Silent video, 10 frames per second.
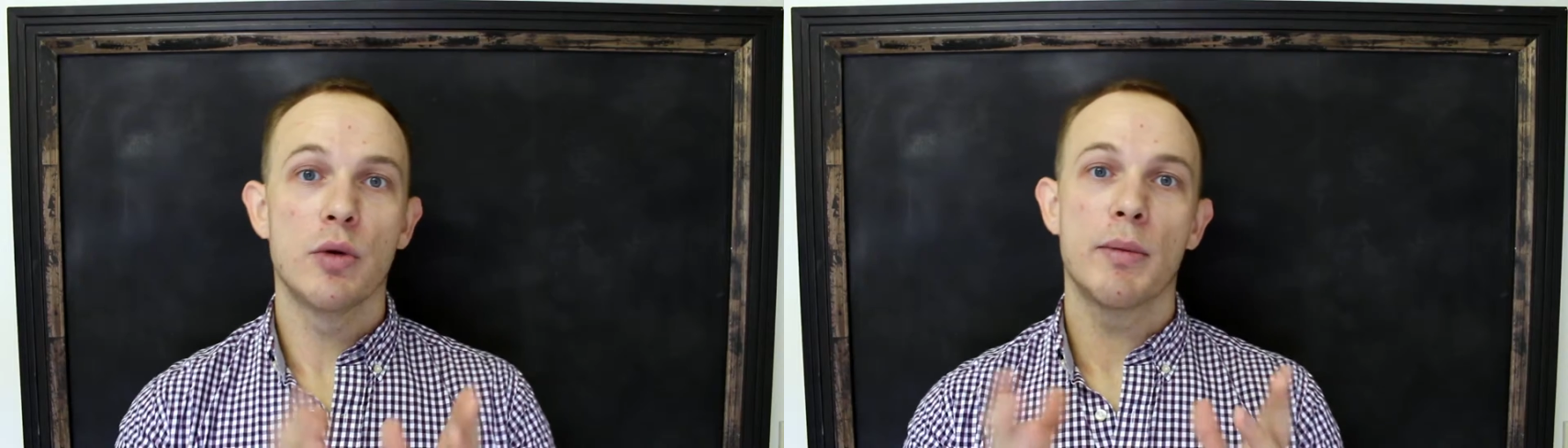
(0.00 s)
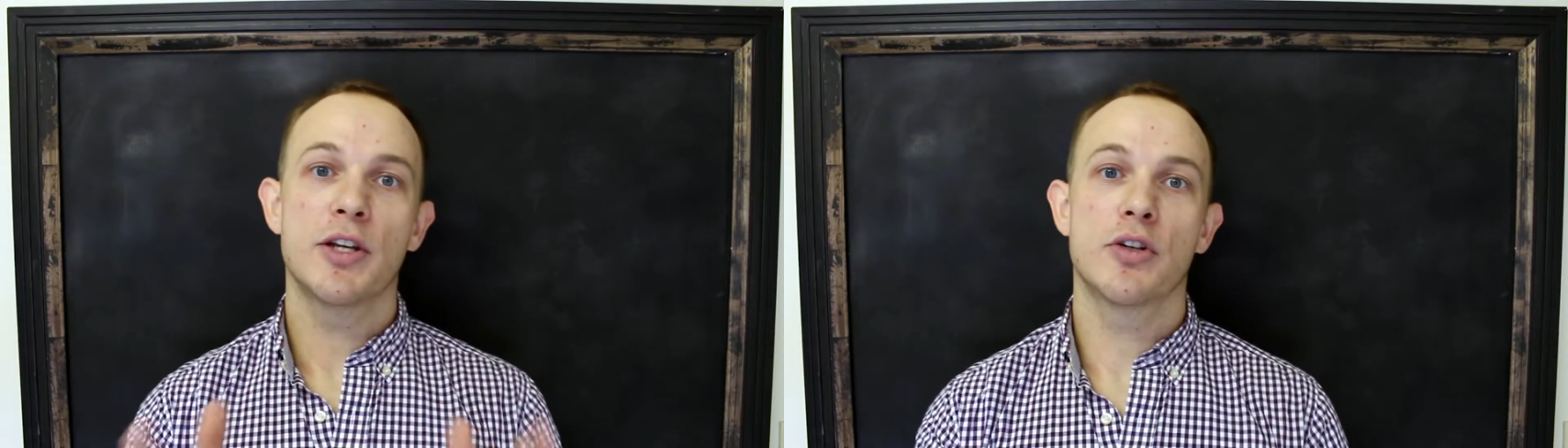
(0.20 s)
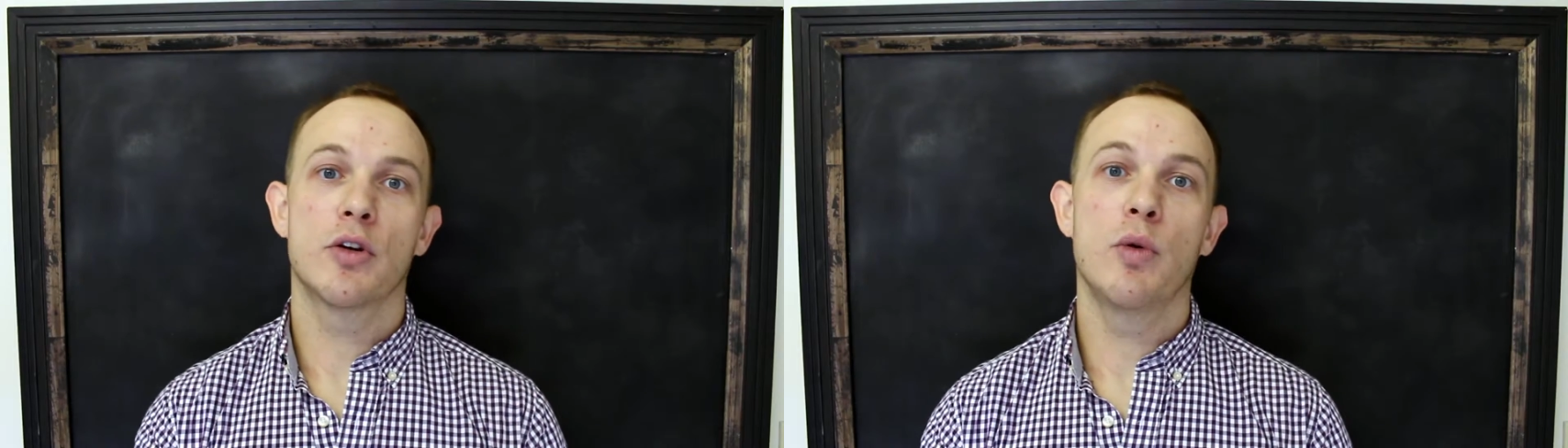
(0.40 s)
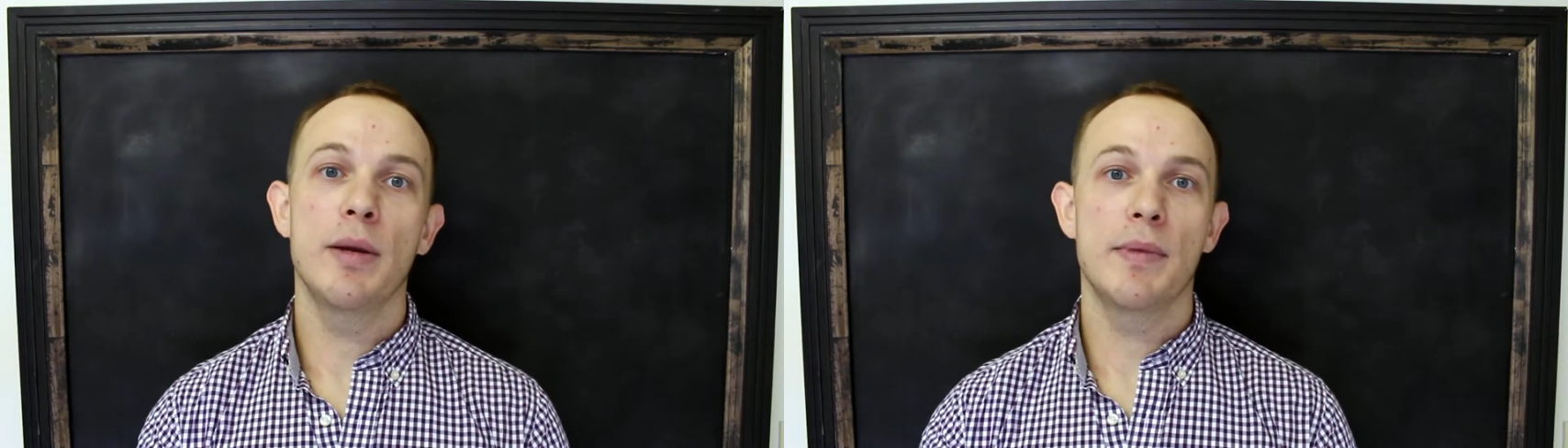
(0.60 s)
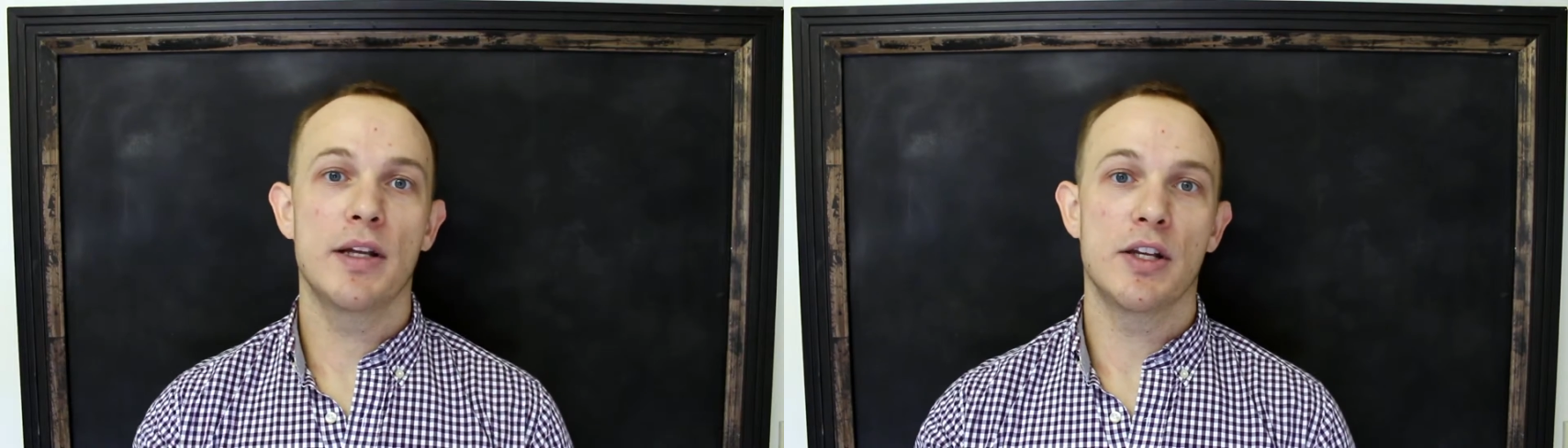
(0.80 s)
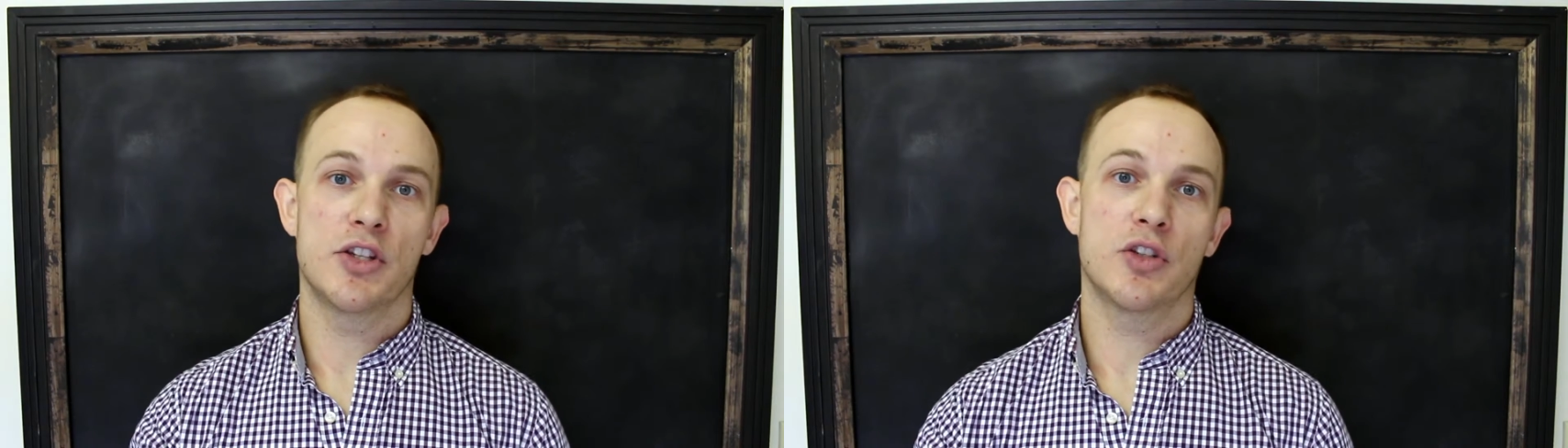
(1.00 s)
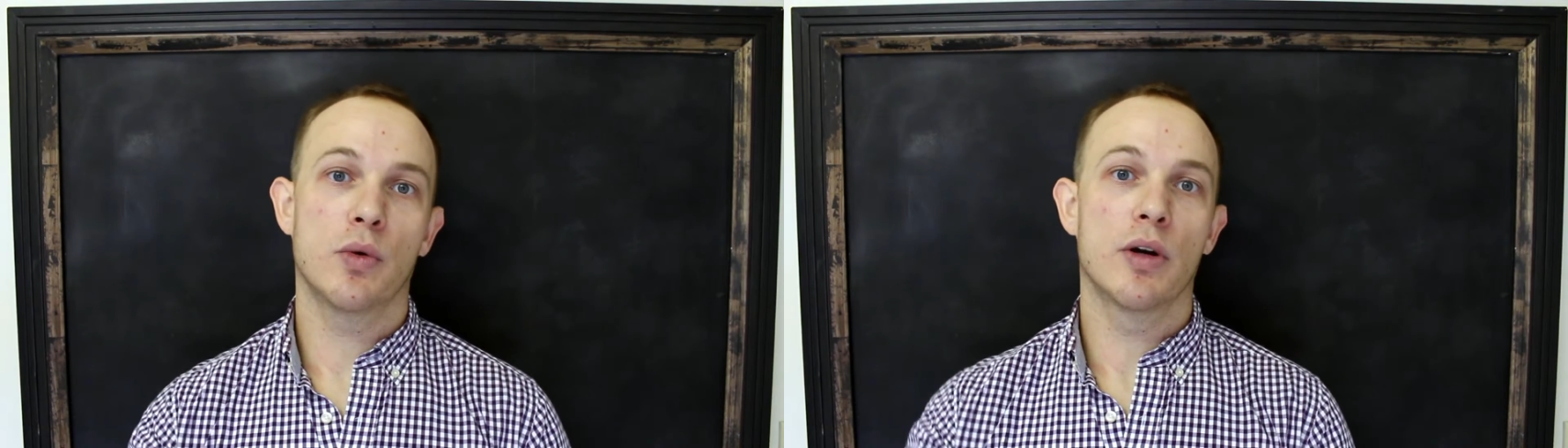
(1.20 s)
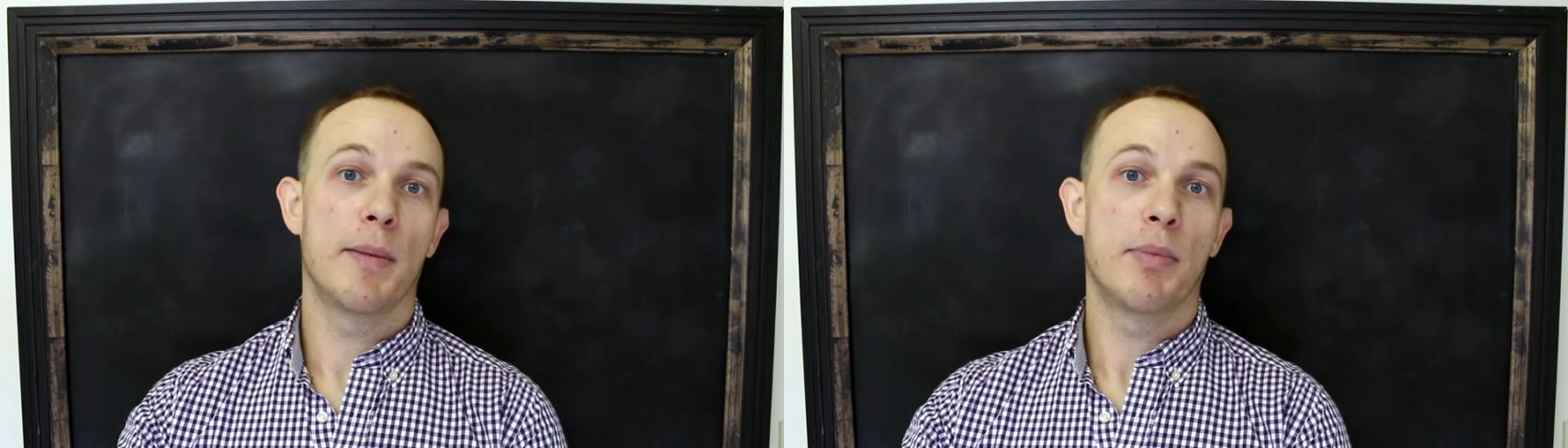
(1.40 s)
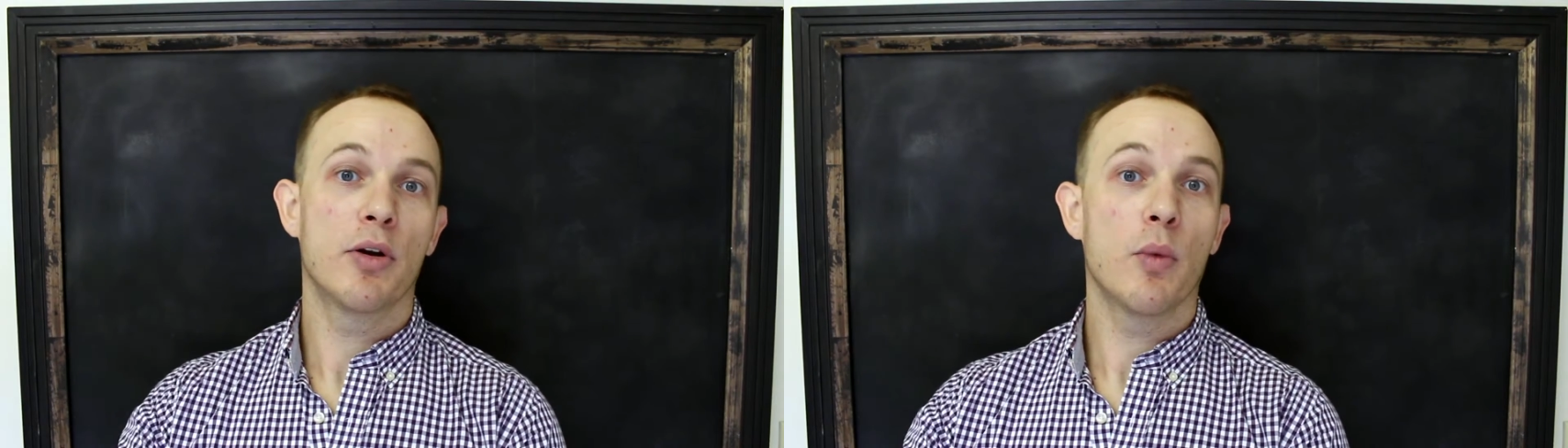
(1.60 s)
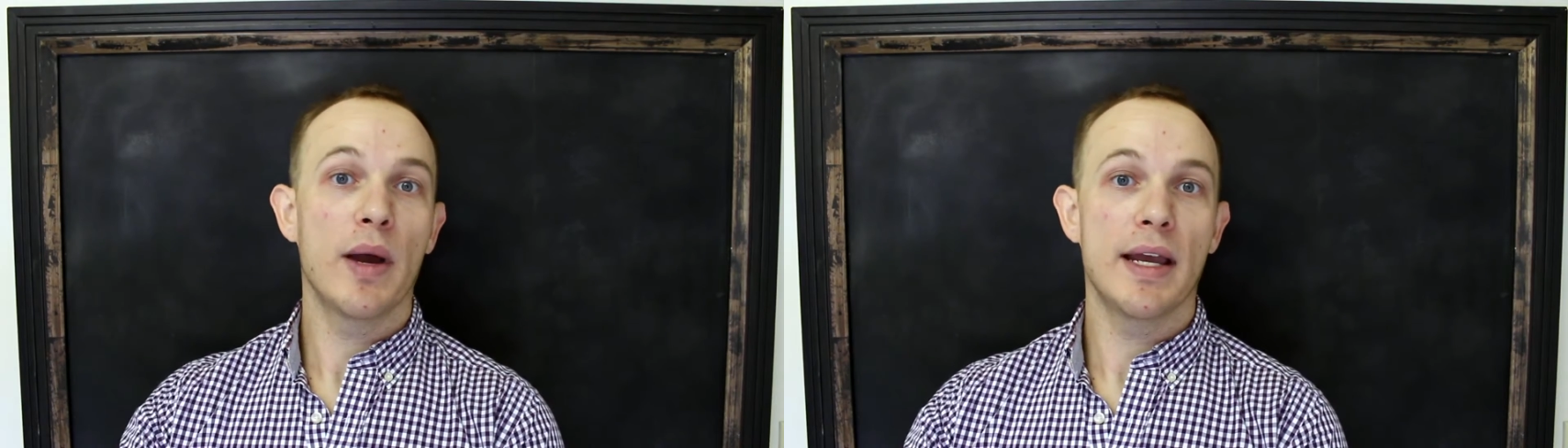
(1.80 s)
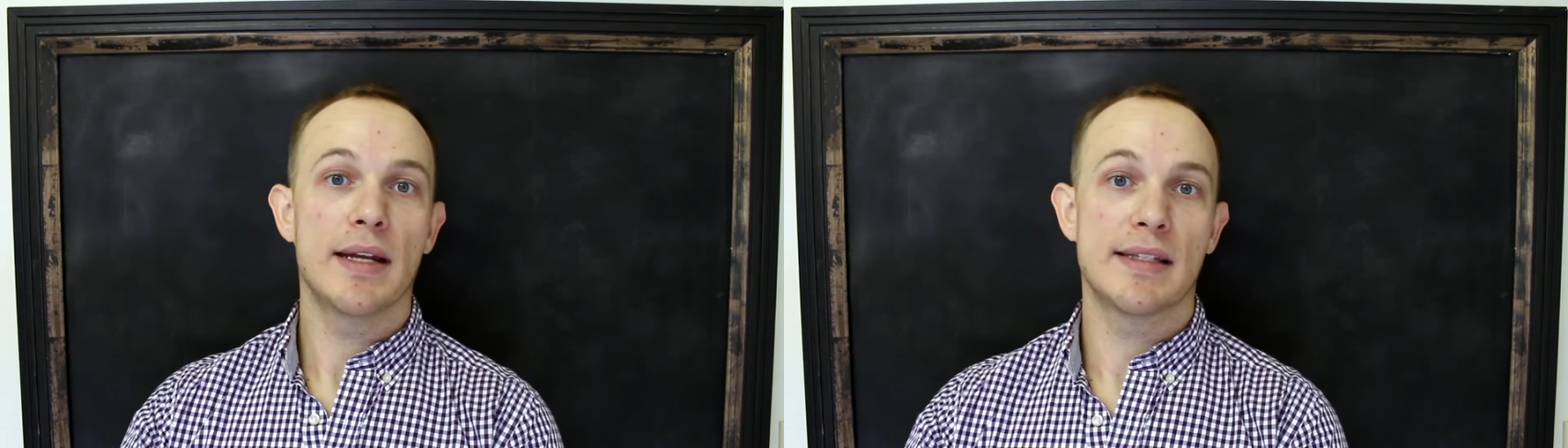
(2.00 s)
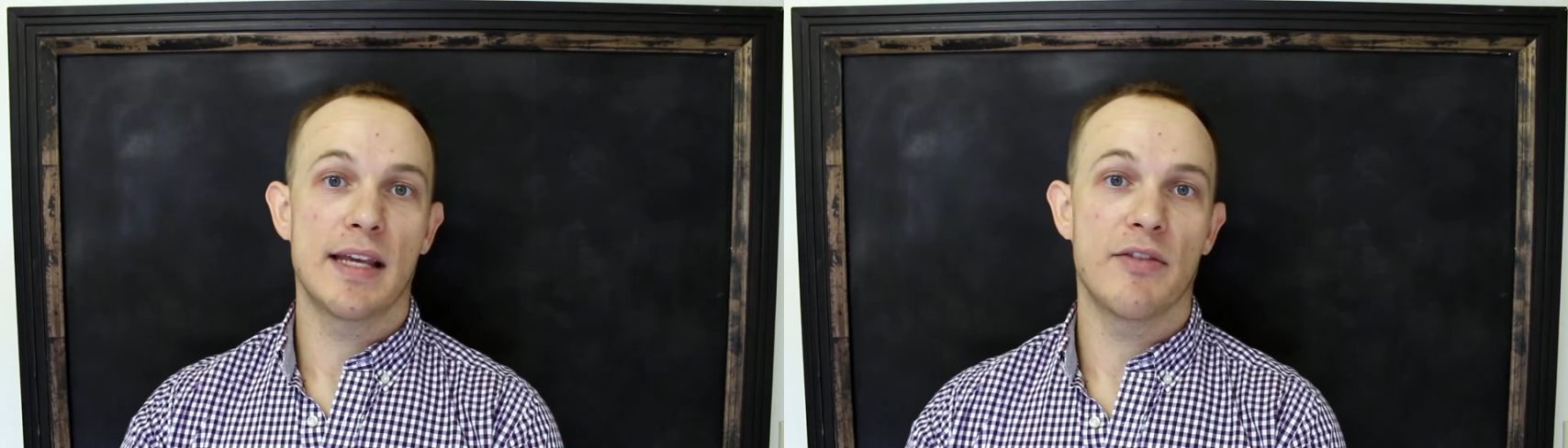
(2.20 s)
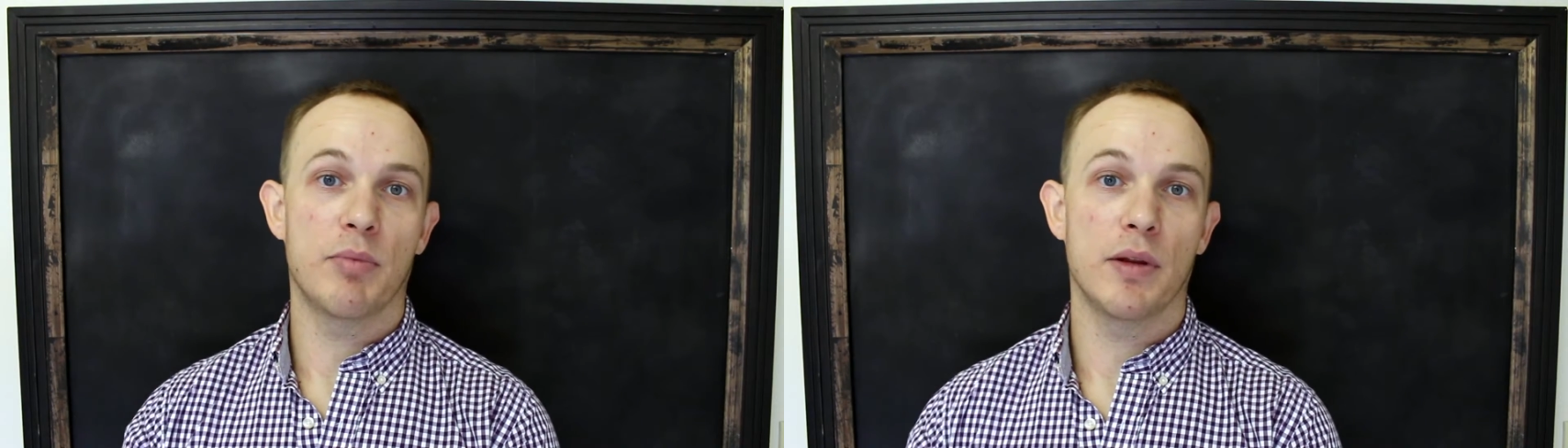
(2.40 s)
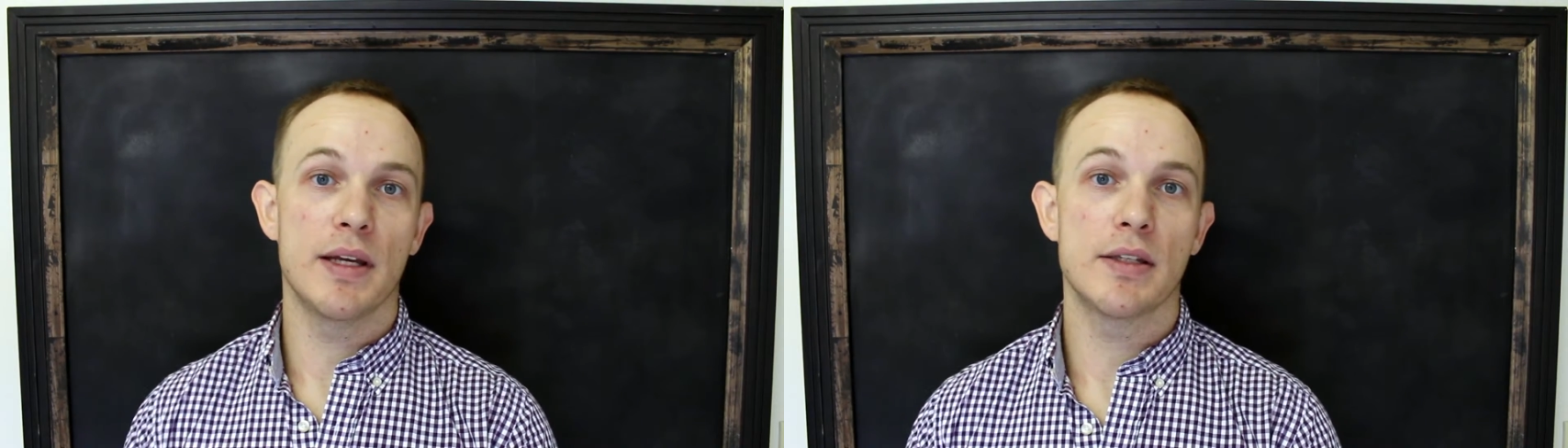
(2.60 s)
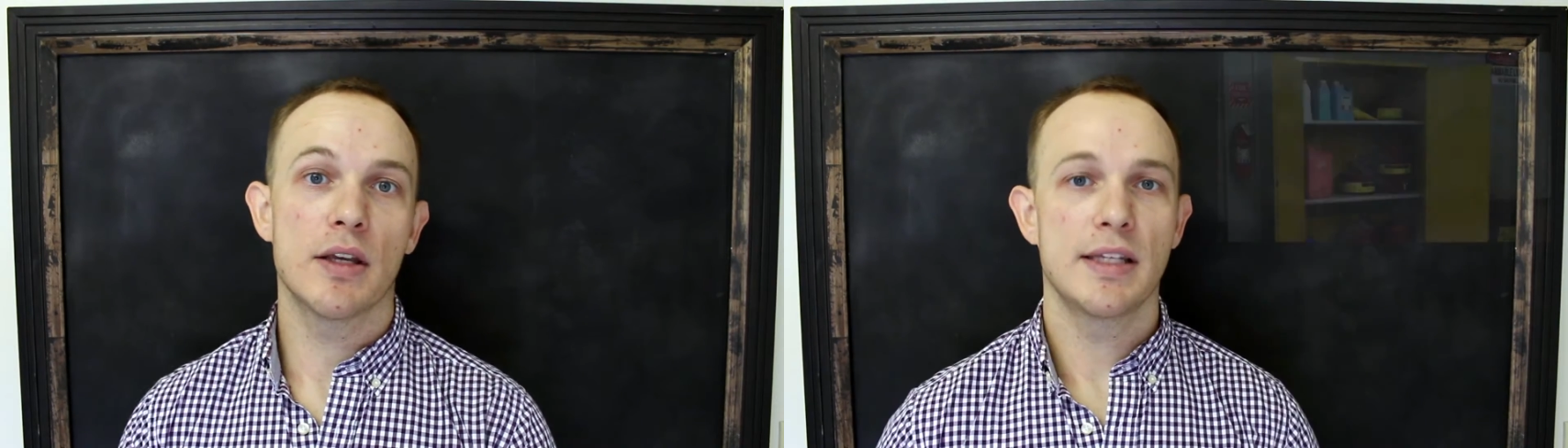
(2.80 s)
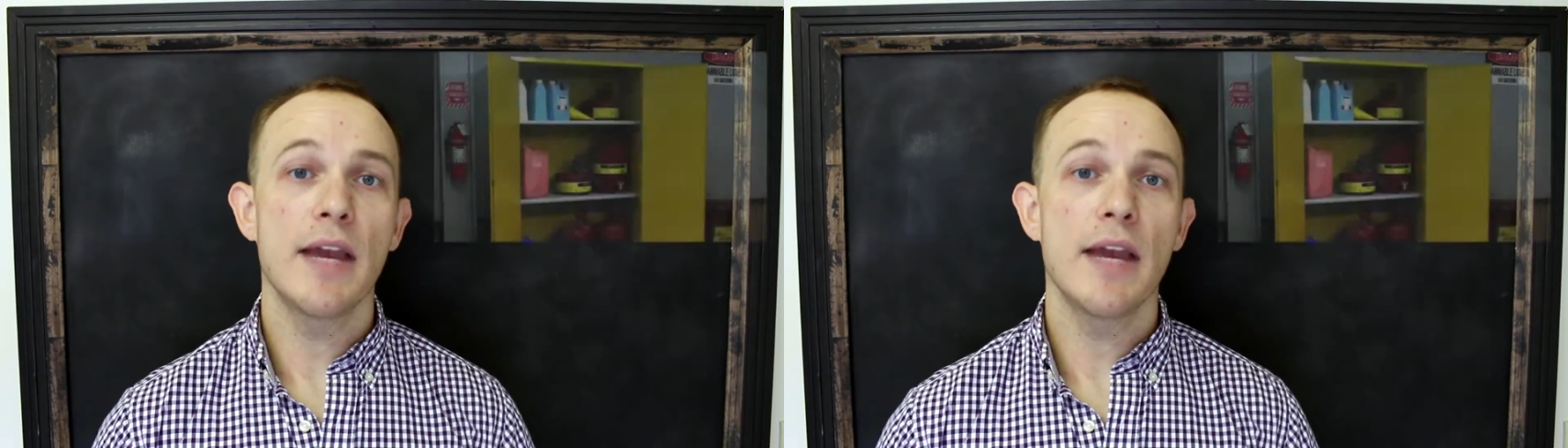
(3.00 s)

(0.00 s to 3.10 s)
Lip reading: You want to make sure equipment is stored and put away in a safe place.